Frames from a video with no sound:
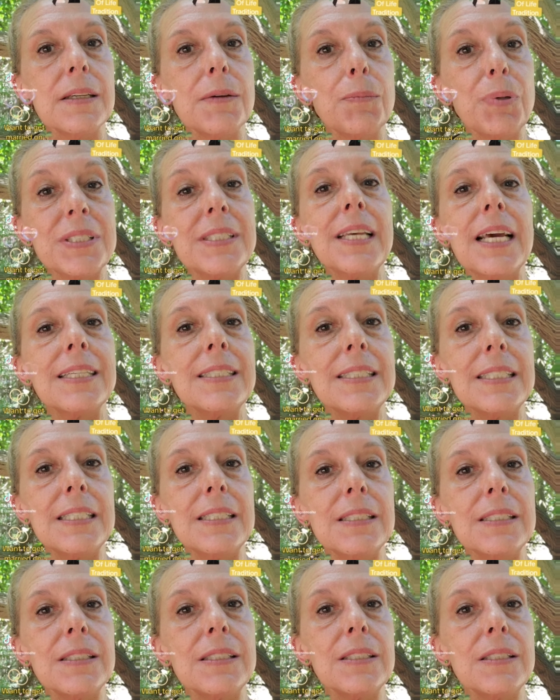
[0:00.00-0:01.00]

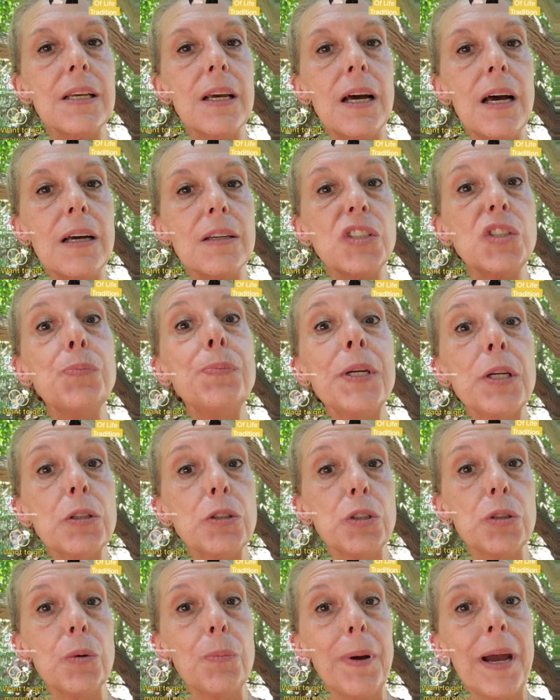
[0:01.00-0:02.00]
possesses
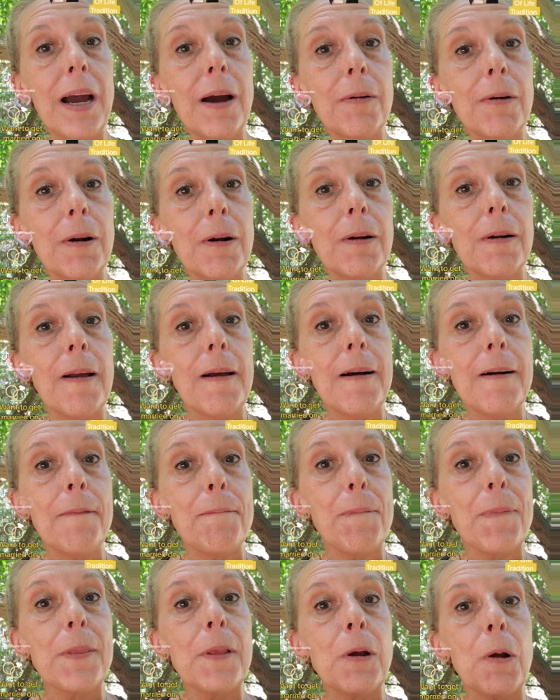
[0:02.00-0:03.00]
spiritual power,
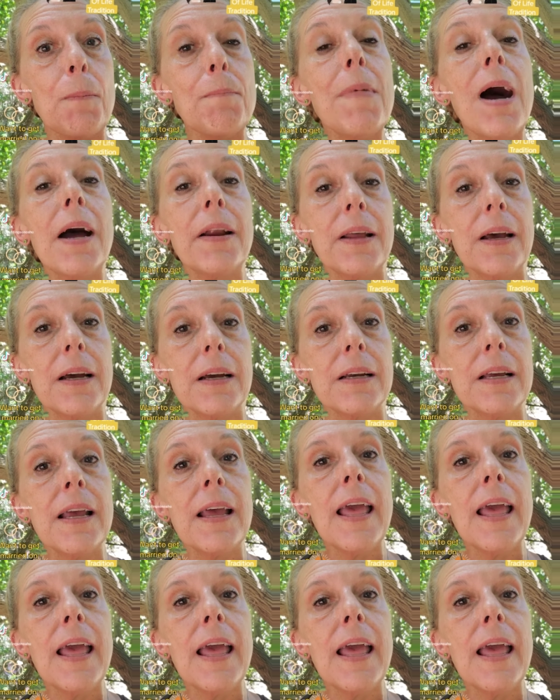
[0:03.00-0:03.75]
your mana.